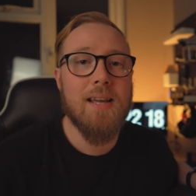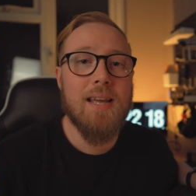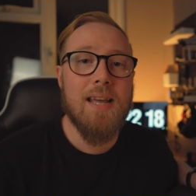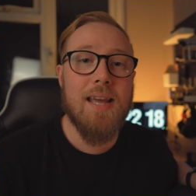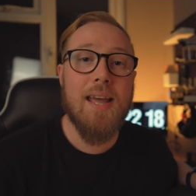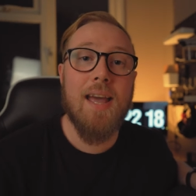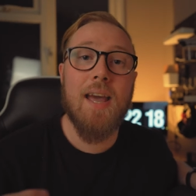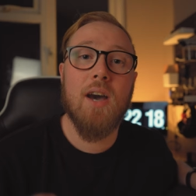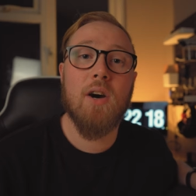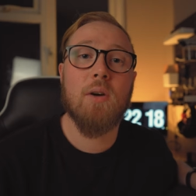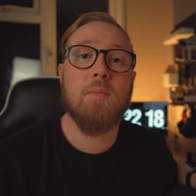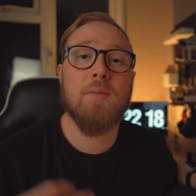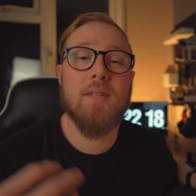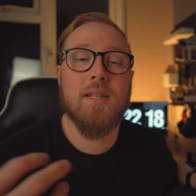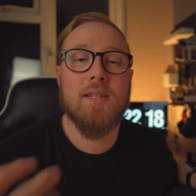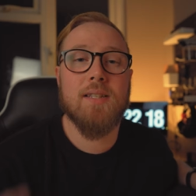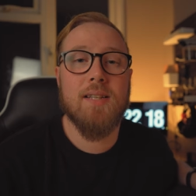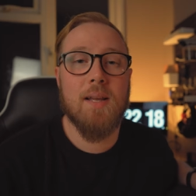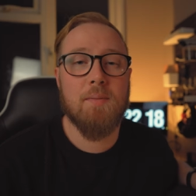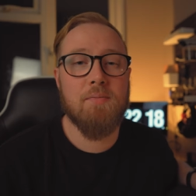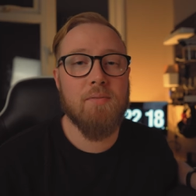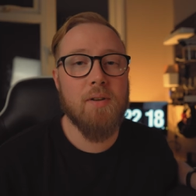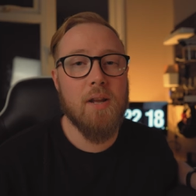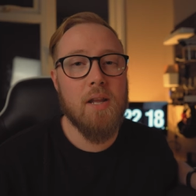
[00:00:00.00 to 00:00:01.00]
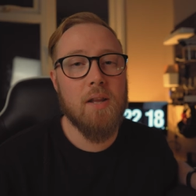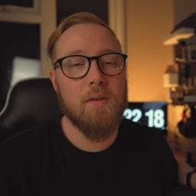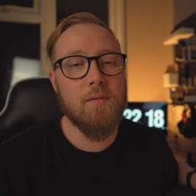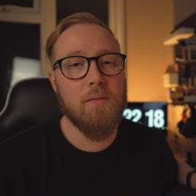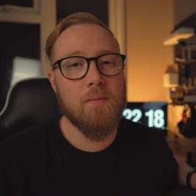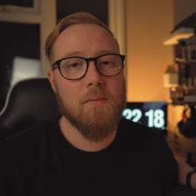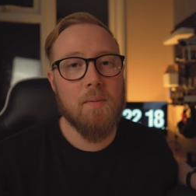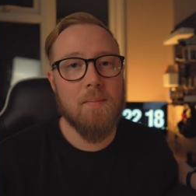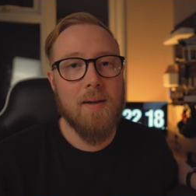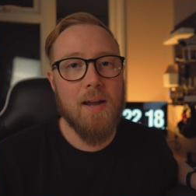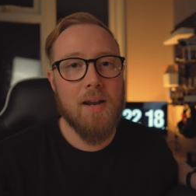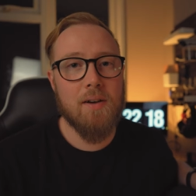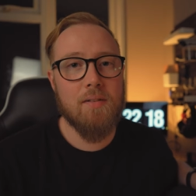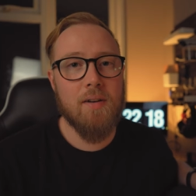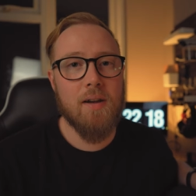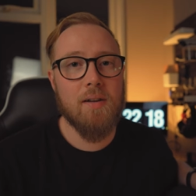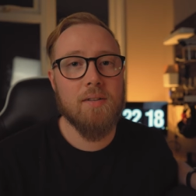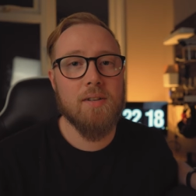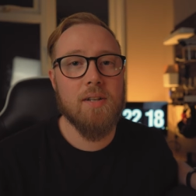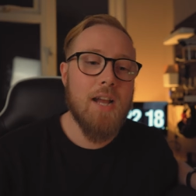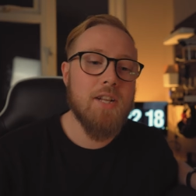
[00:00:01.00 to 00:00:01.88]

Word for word: It helps separate you from the background.